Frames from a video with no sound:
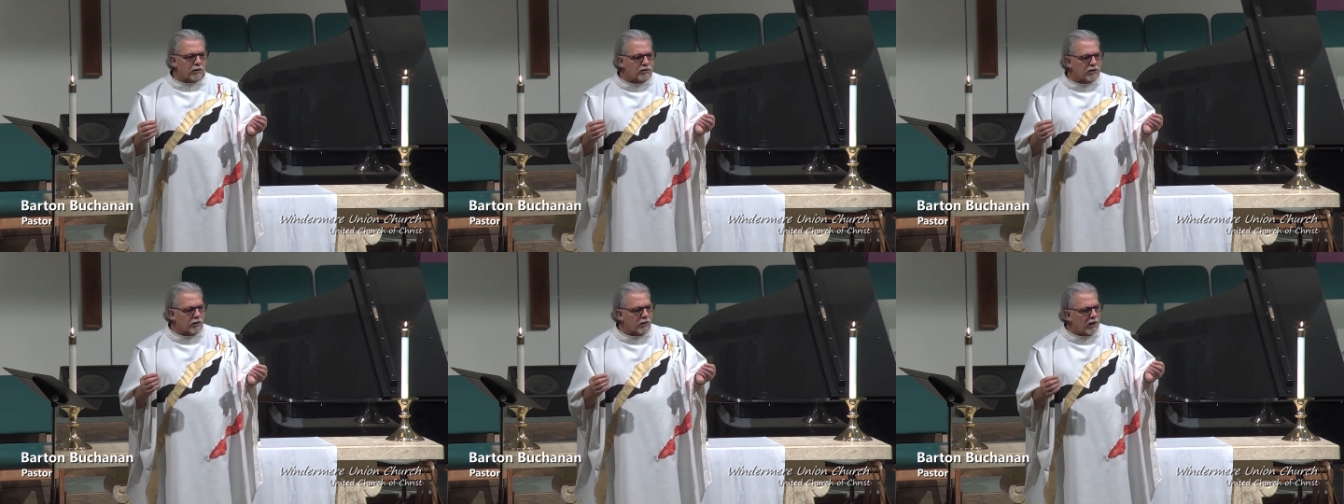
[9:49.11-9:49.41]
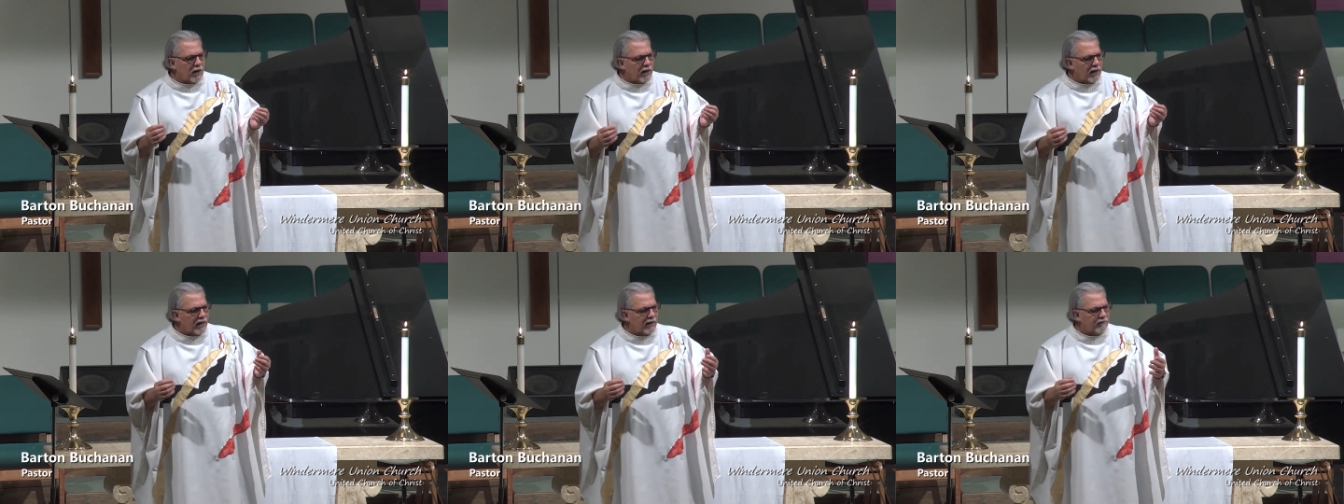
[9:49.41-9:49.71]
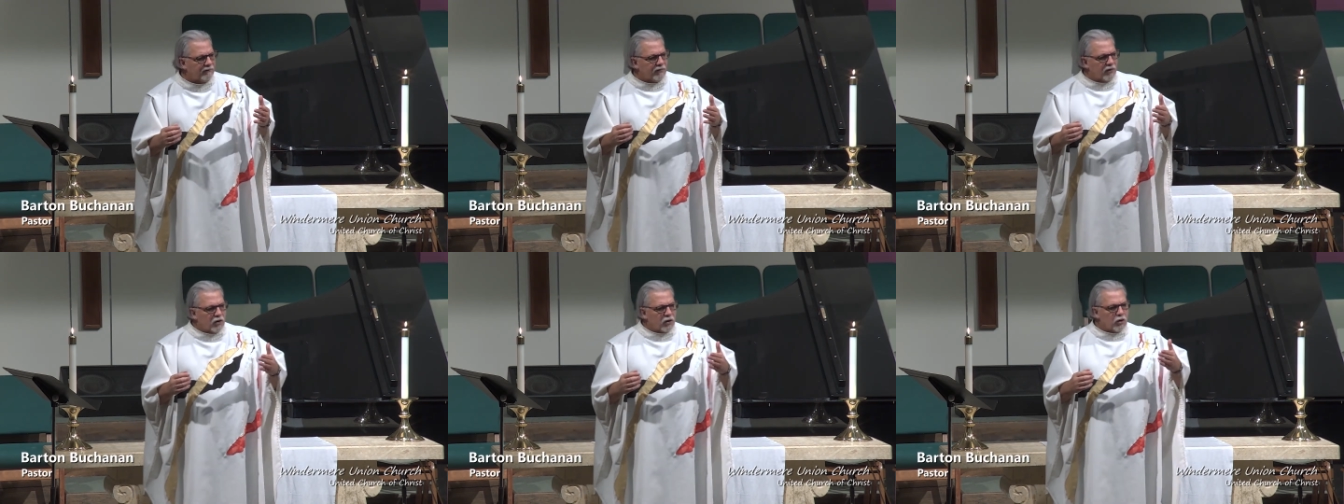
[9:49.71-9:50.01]
So if
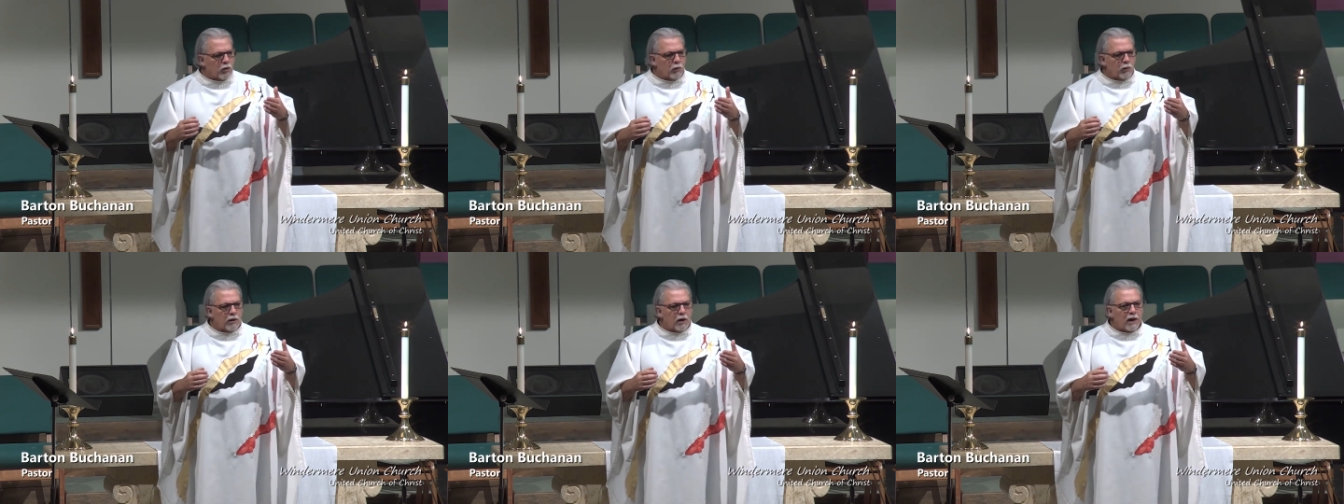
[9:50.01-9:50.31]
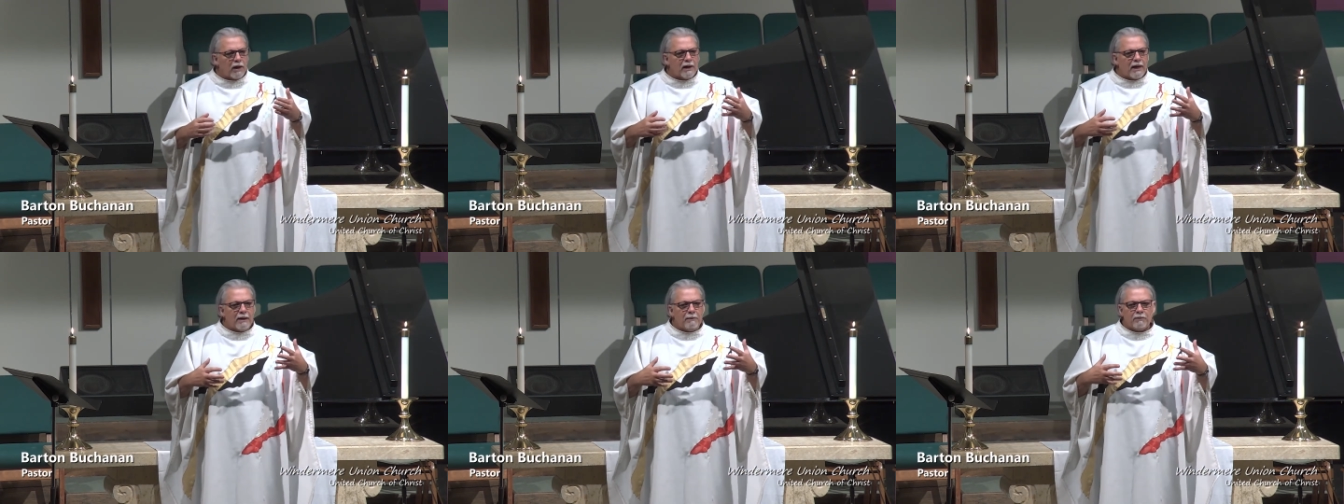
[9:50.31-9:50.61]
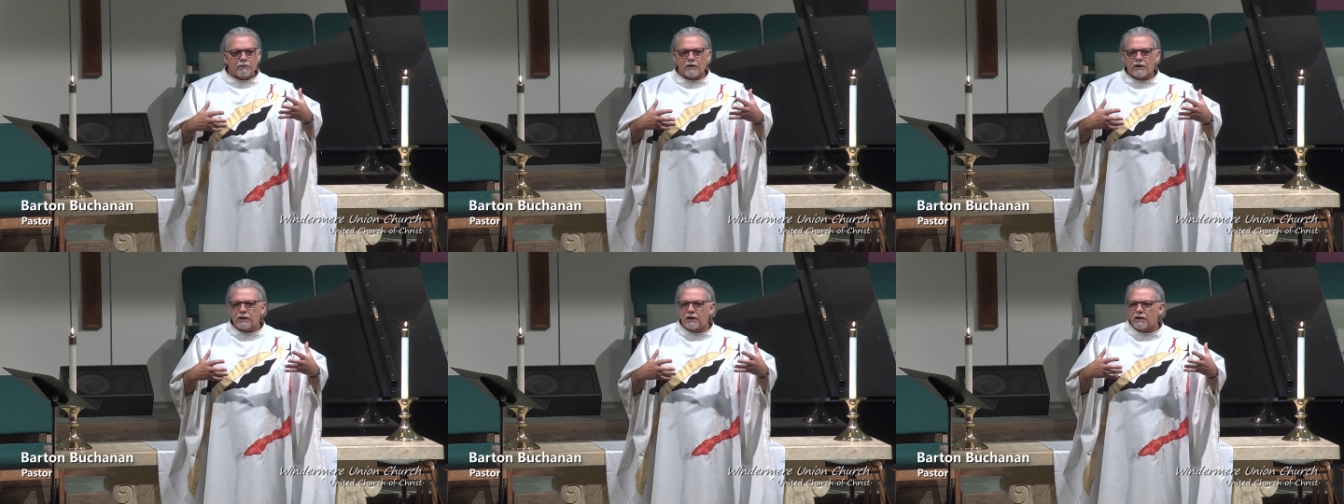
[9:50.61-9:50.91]
you were not able
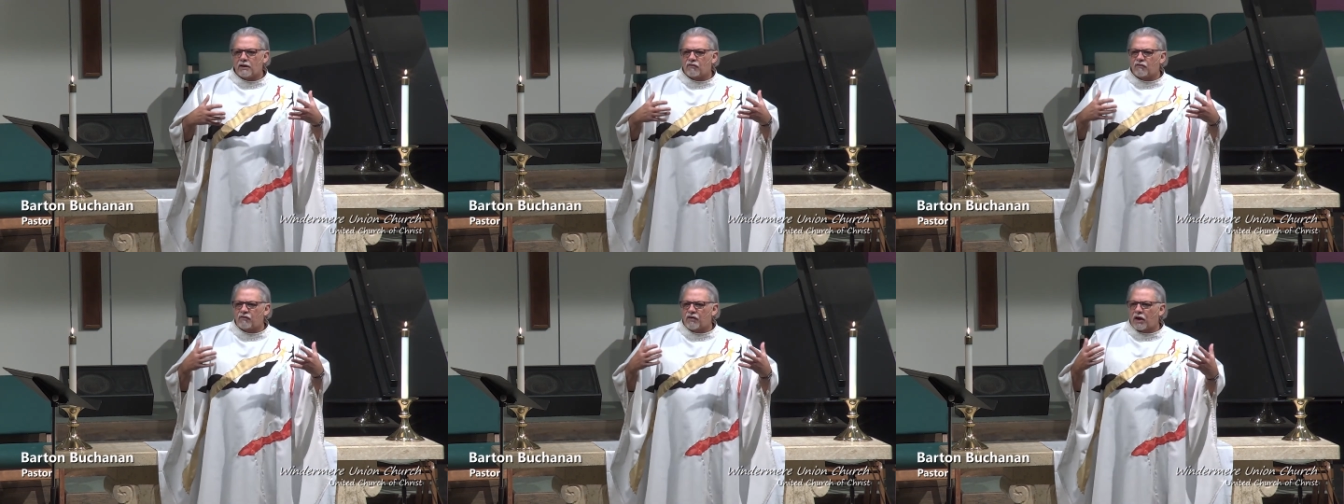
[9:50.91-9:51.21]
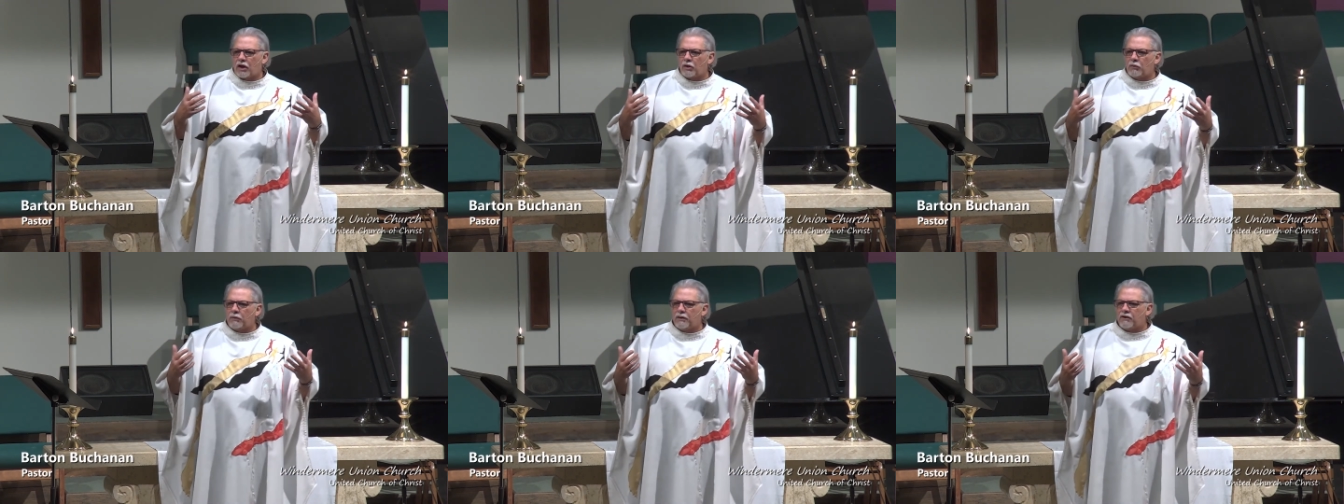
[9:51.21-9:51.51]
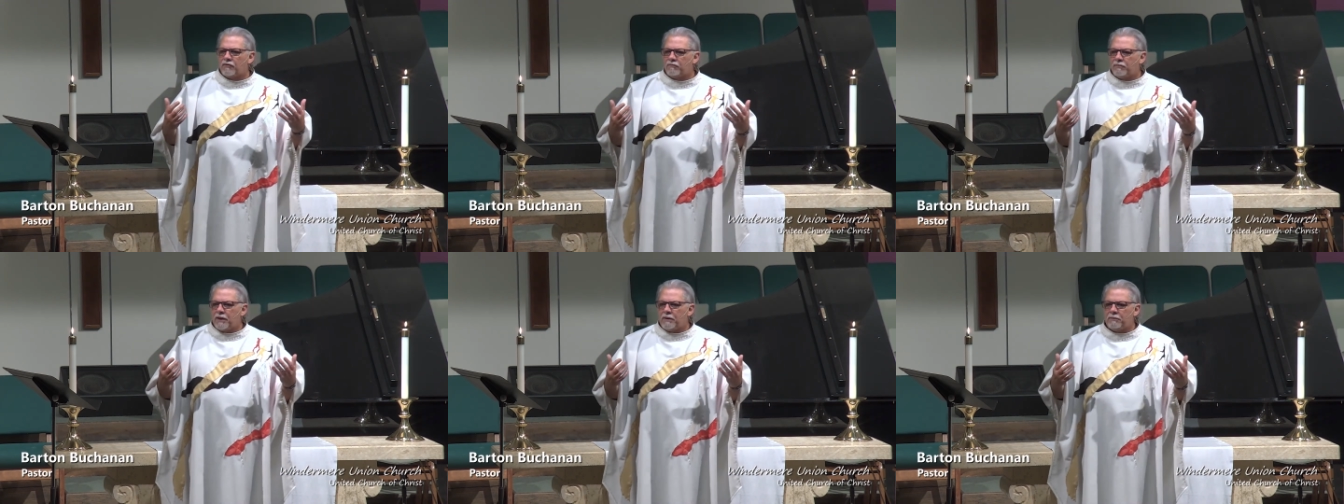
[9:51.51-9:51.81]
to get a following
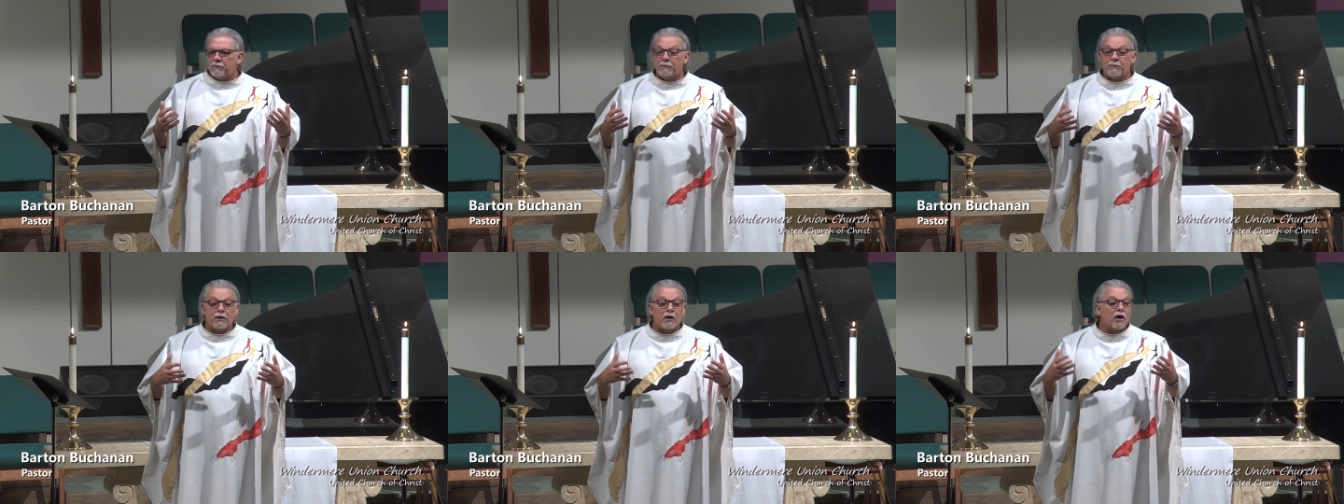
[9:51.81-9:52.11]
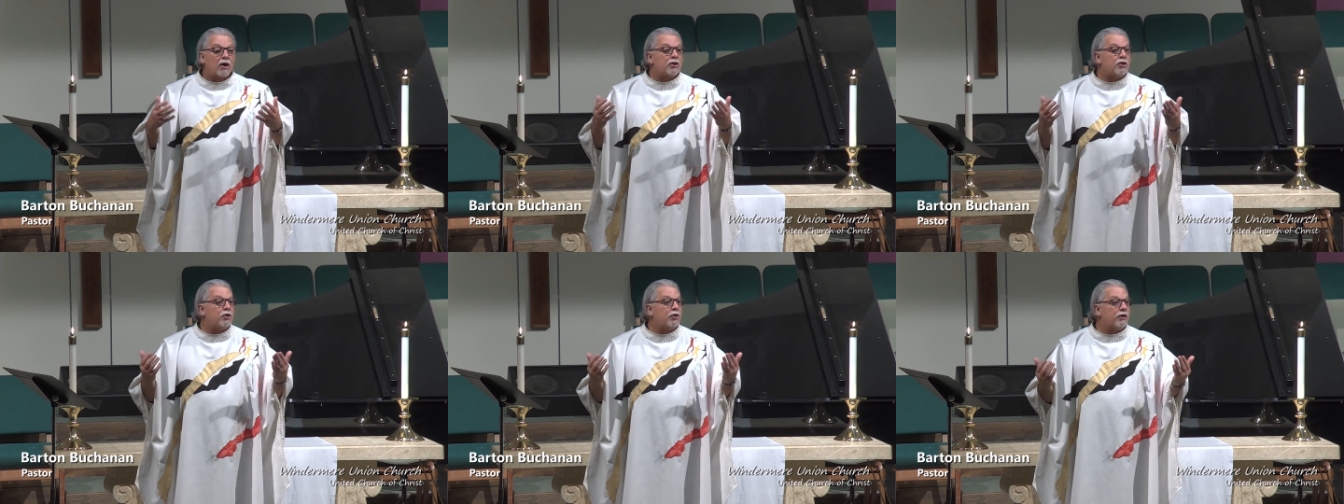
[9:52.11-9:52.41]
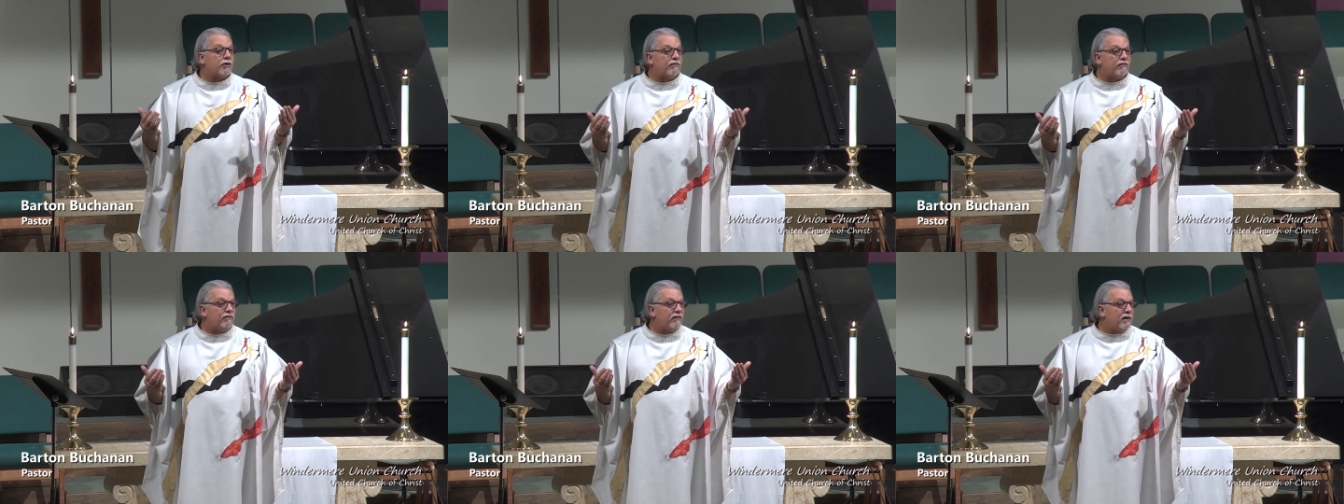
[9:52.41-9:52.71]
of people because you
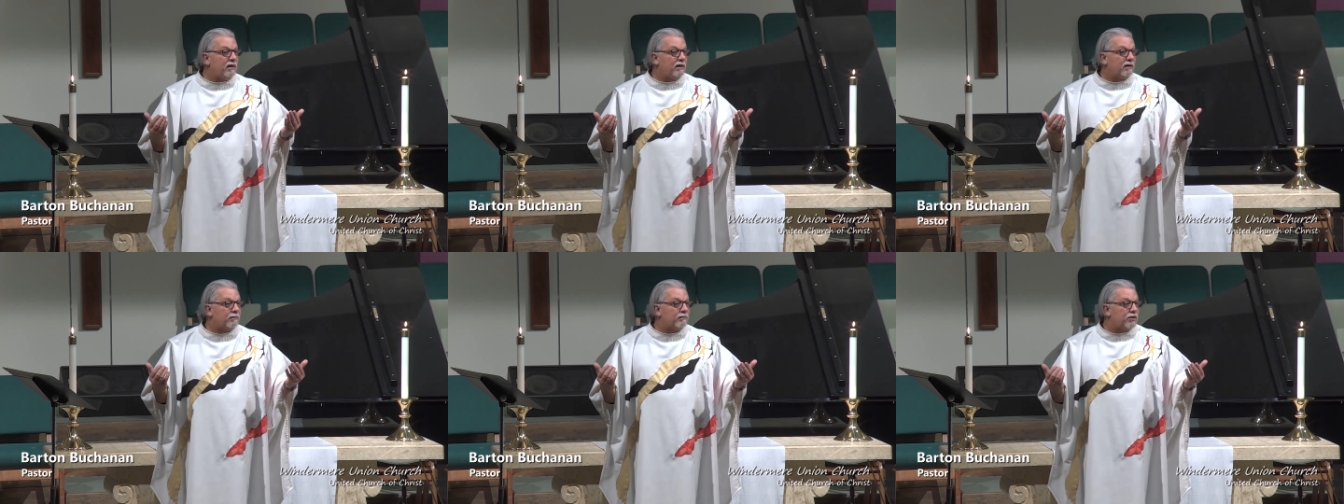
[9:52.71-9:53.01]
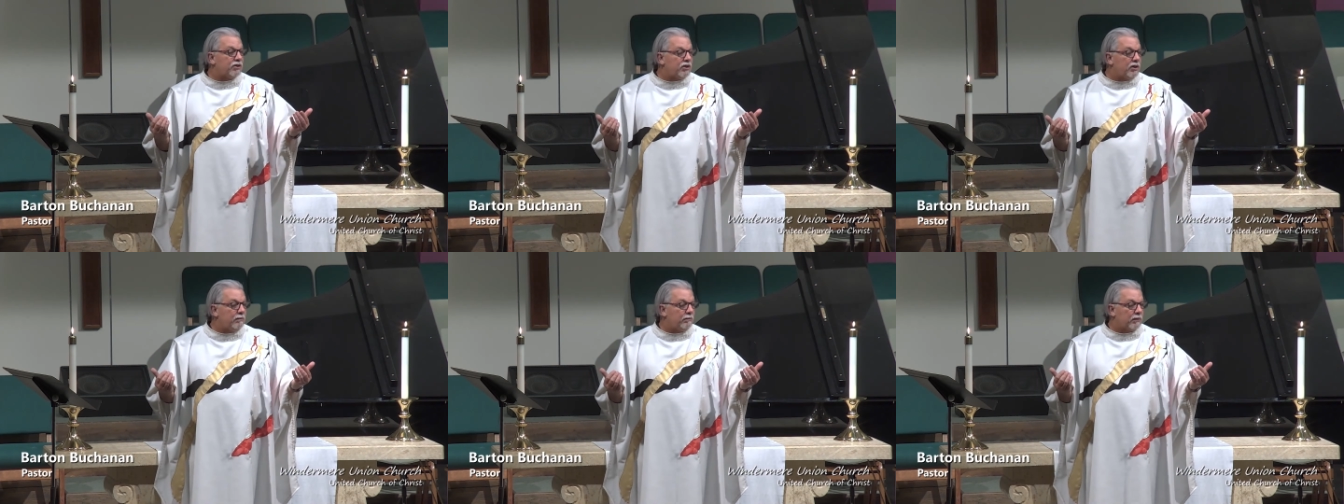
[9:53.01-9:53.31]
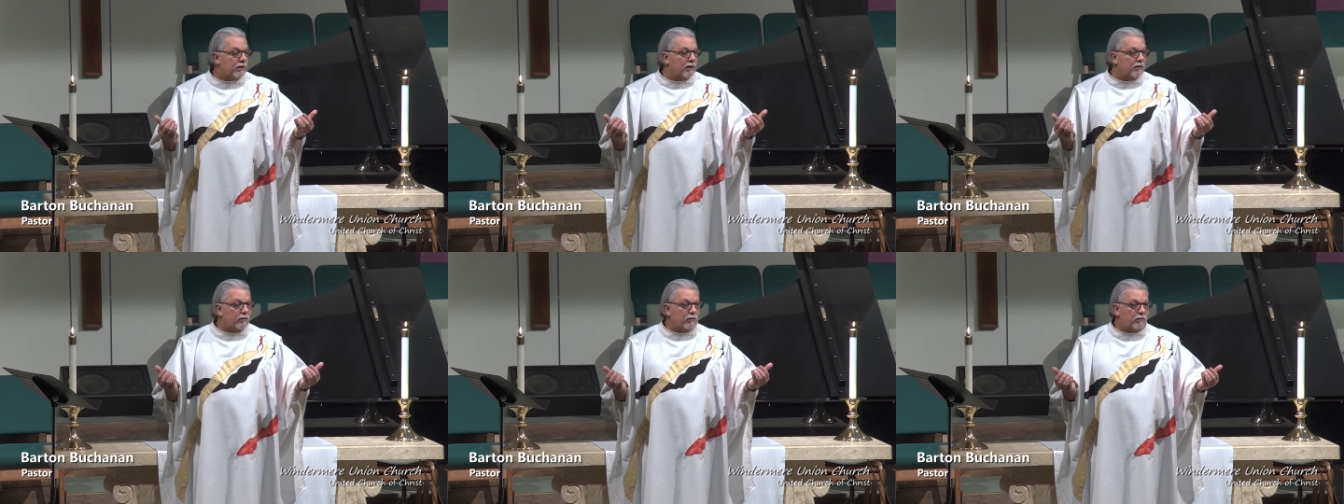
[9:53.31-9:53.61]
could feed them
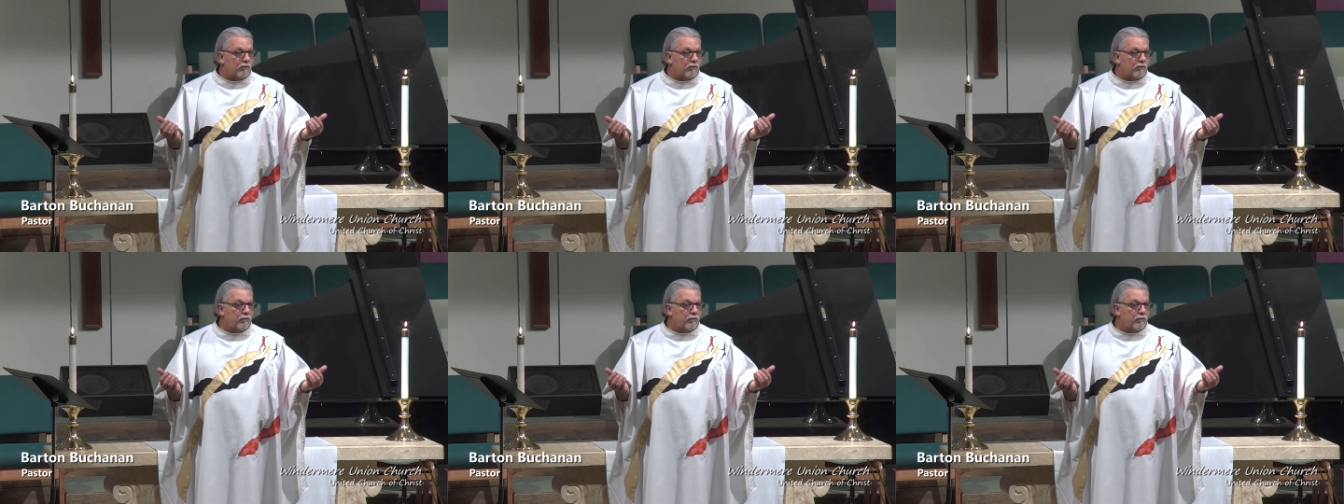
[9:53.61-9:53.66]
cheaply,